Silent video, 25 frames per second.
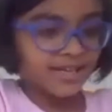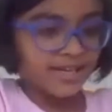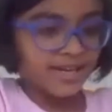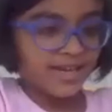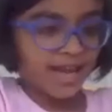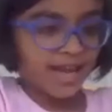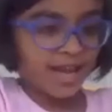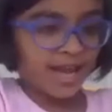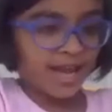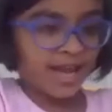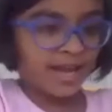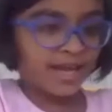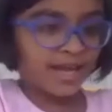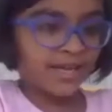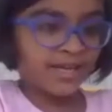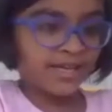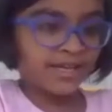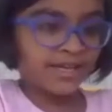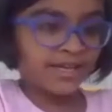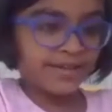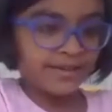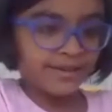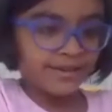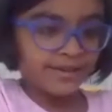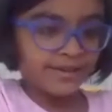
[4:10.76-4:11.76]

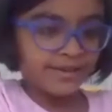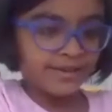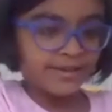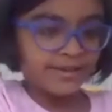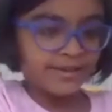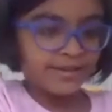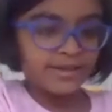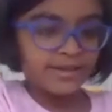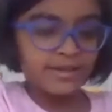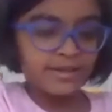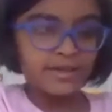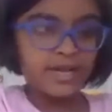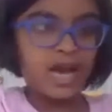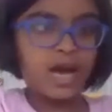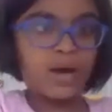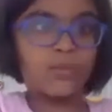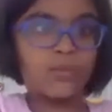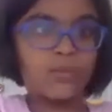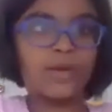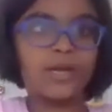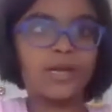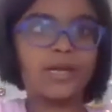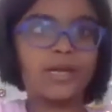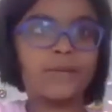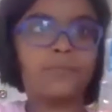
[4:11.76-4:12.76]
and now
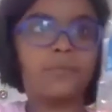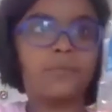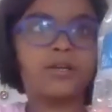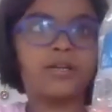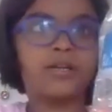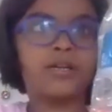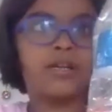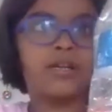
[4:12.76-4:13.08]
when I put it